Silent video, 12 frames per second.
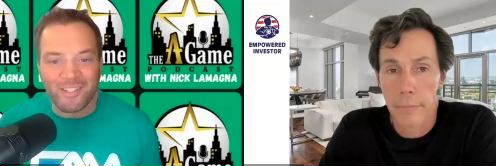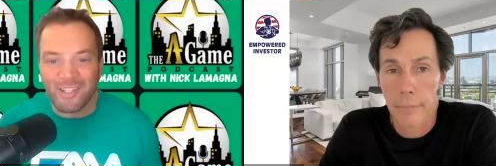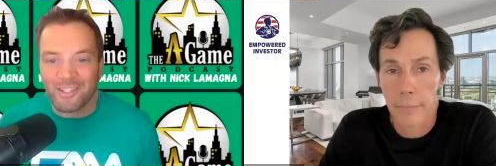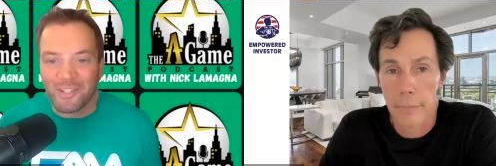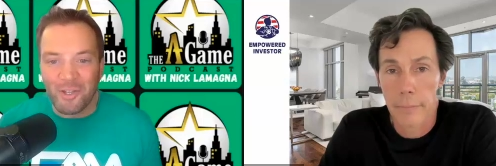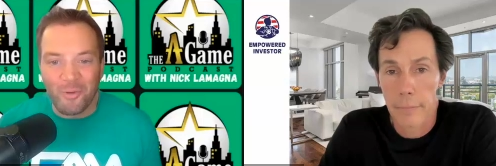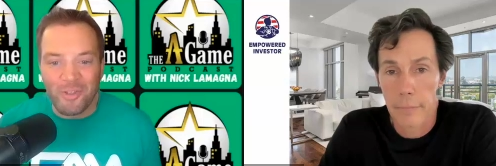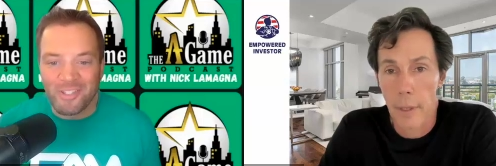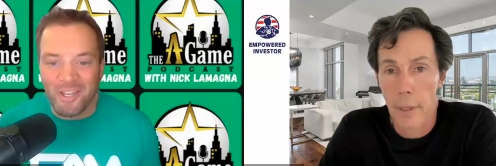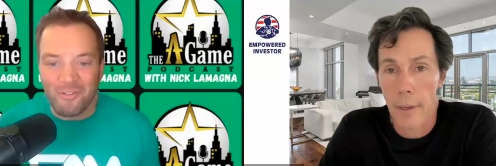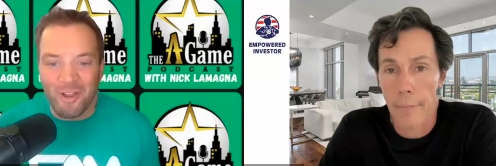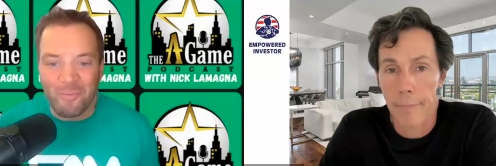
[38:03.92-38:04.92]
Speaker 1: like they always
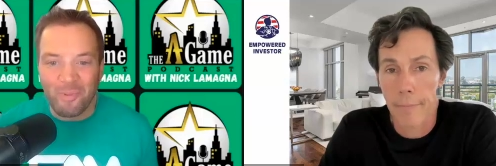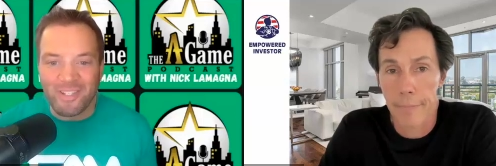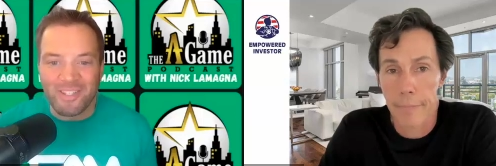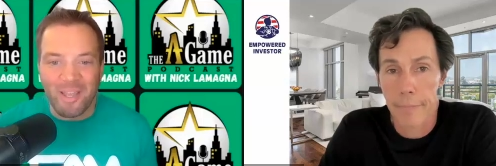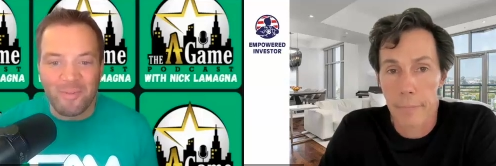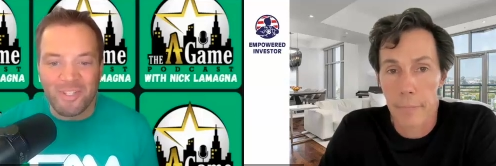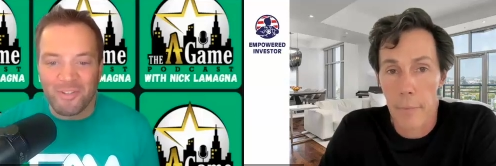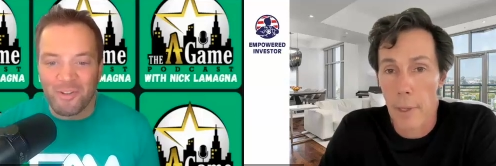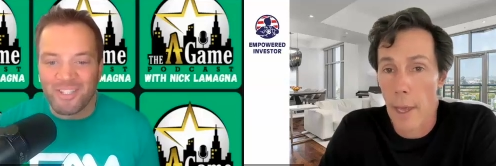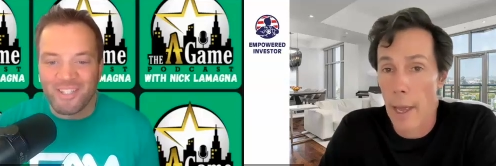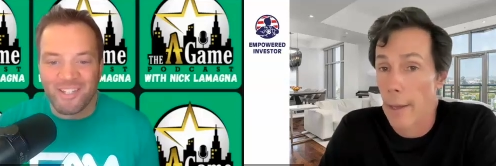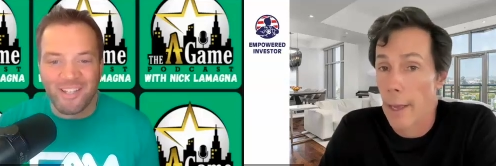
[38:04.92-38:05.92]
say, right? Best time to start
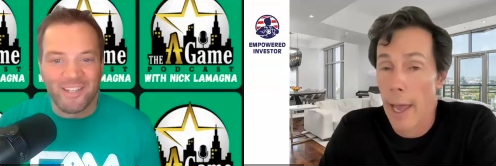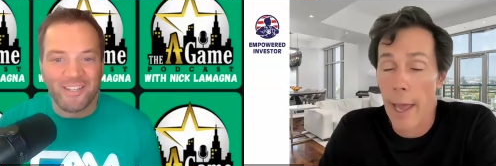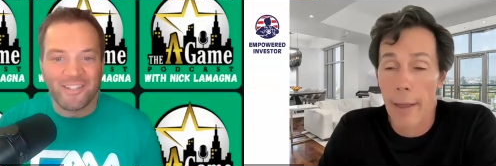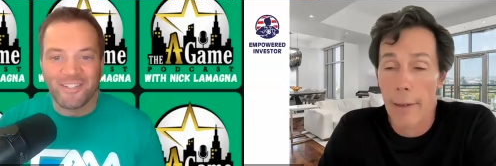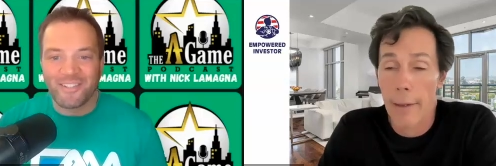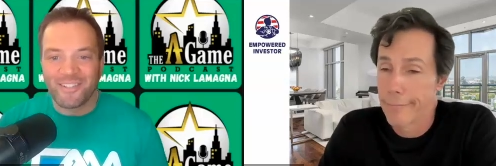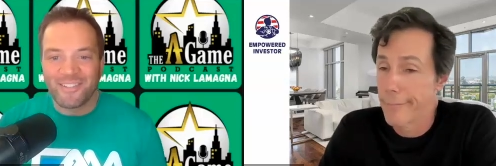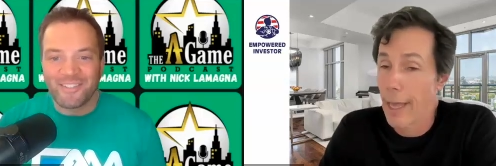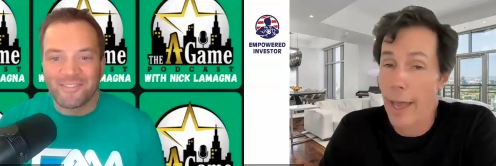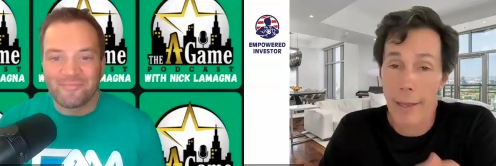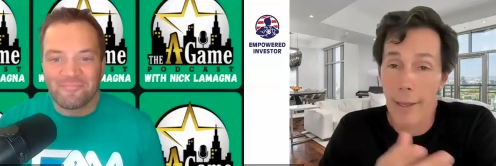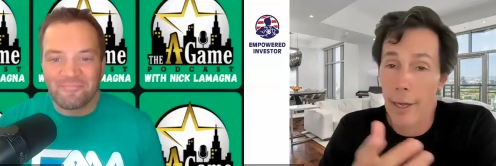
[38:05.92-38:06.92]
Speaker 2: is today. Hey,
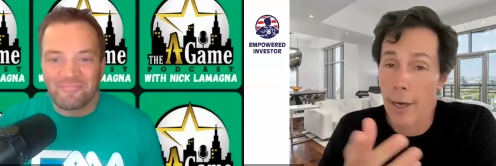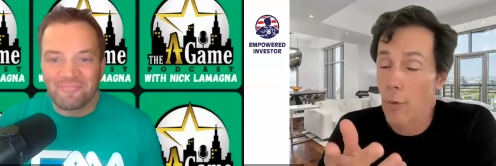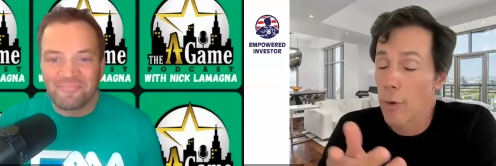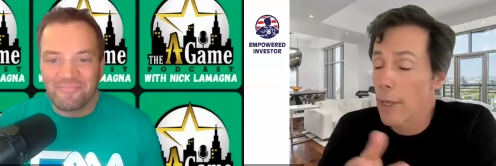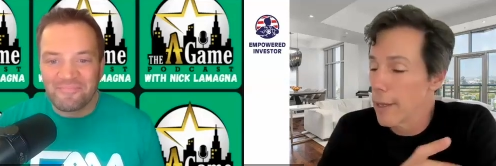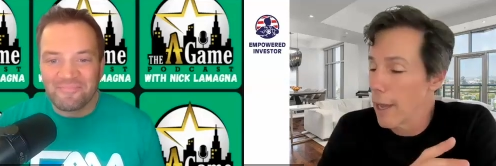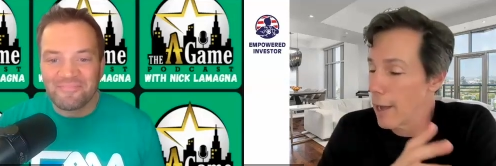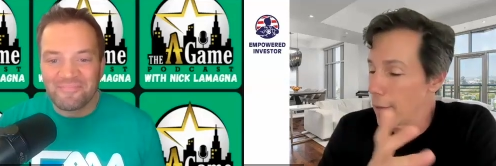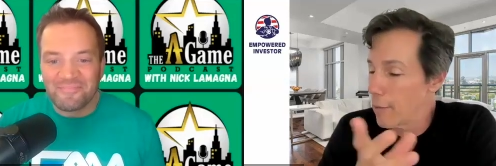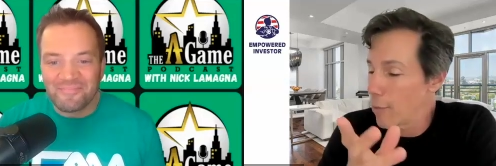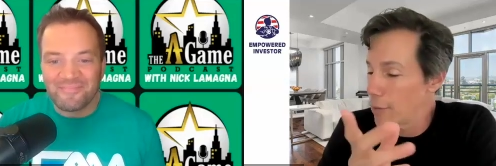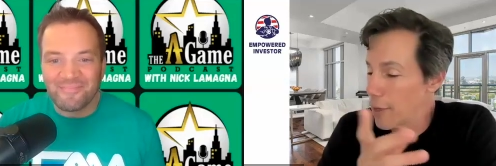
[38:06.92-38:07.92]
you know,
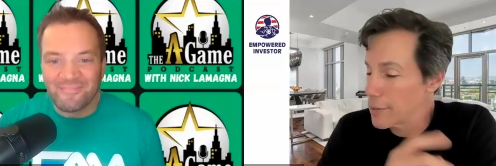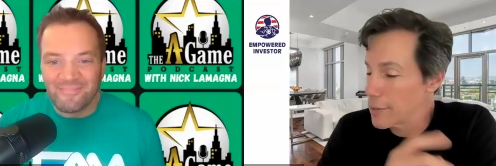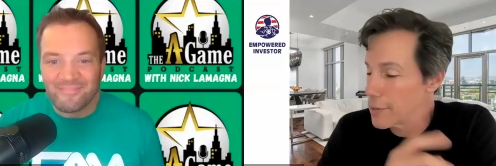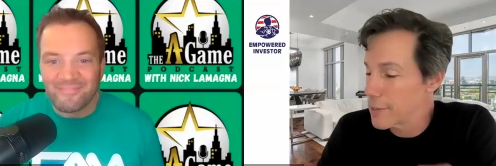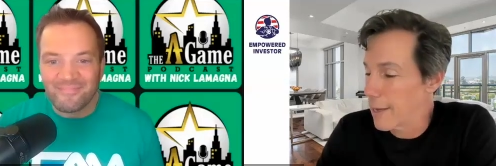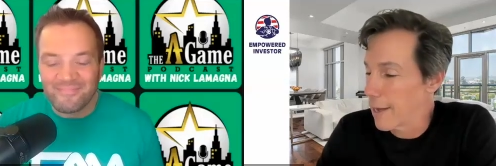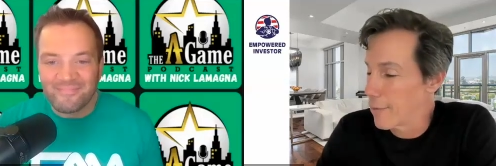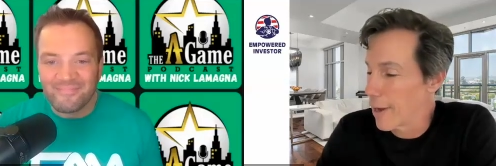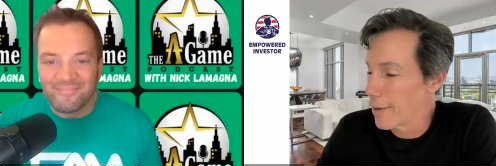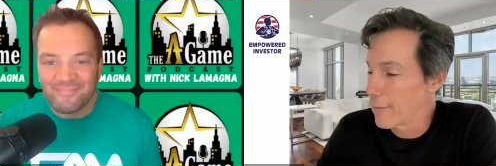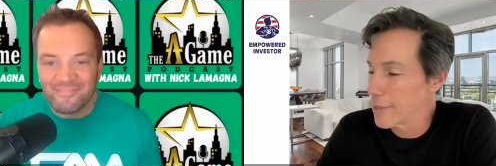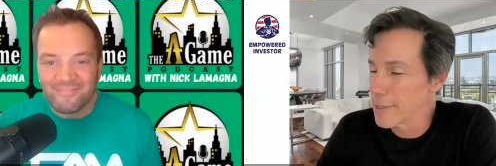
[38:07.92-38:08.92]
what they say, right?
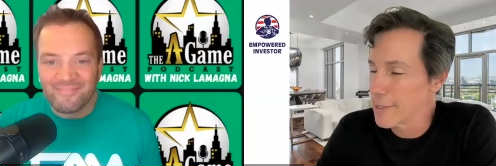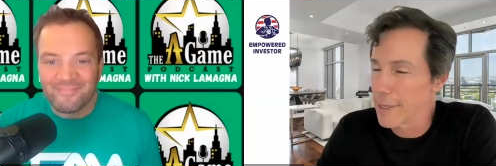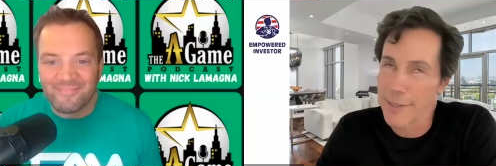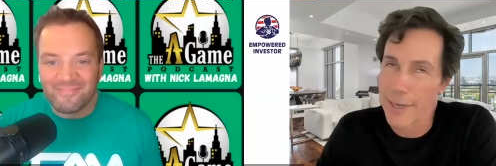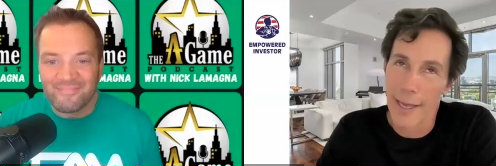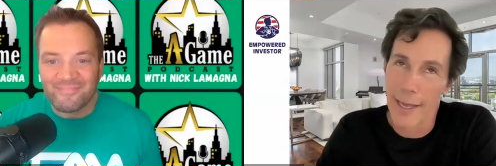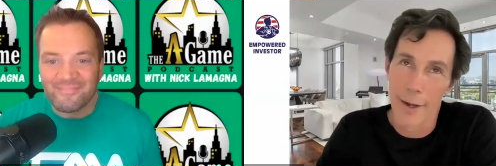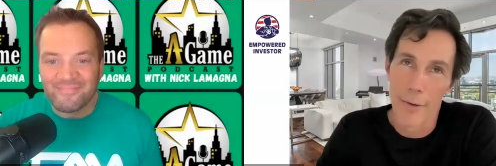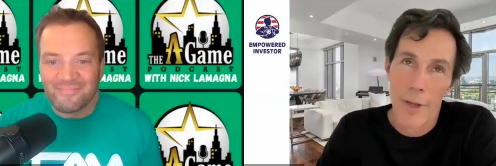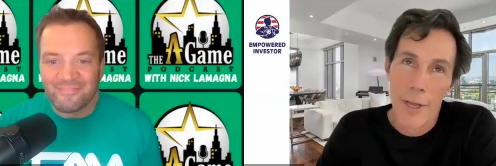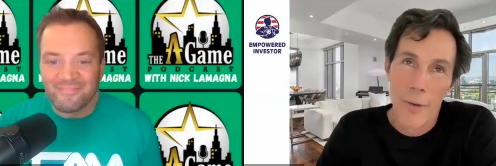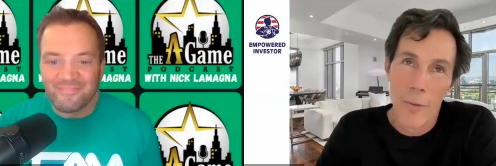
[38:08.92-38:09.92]
What's that saying? You know,
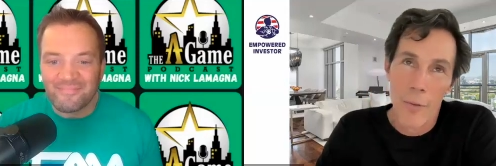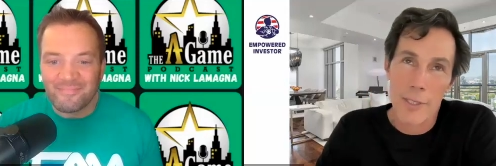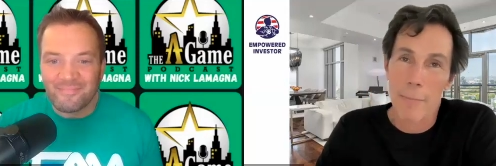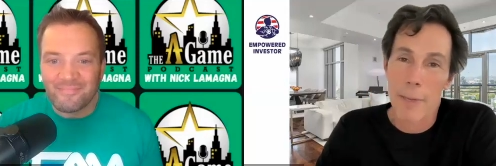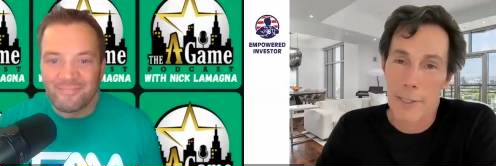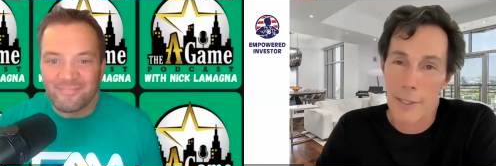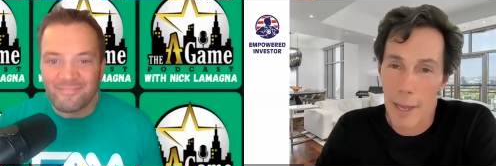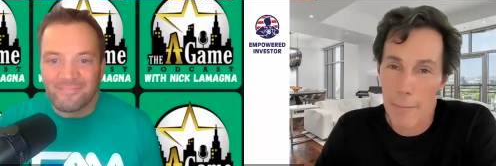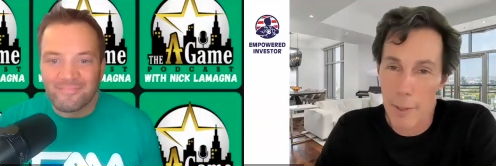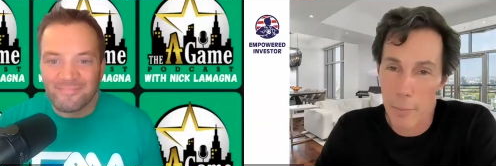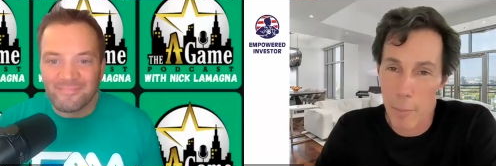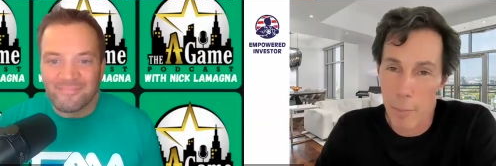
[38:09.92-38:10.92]
what's the best time to
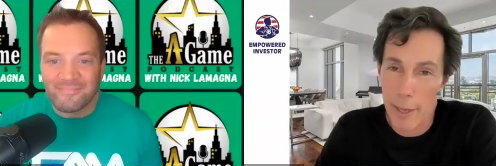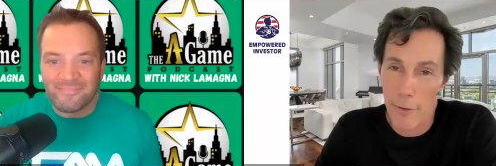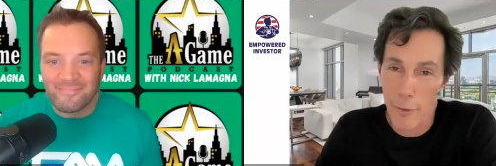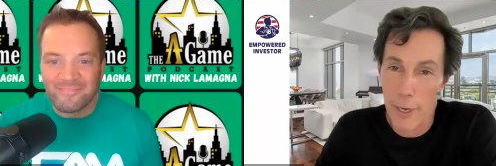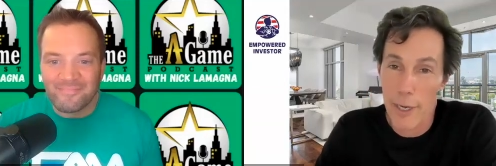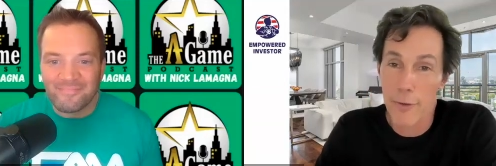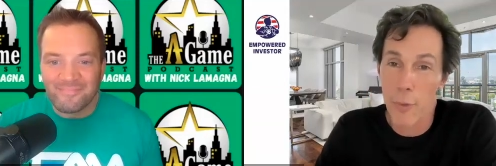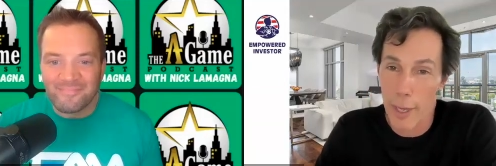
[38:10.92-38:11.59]
plant a tree? 20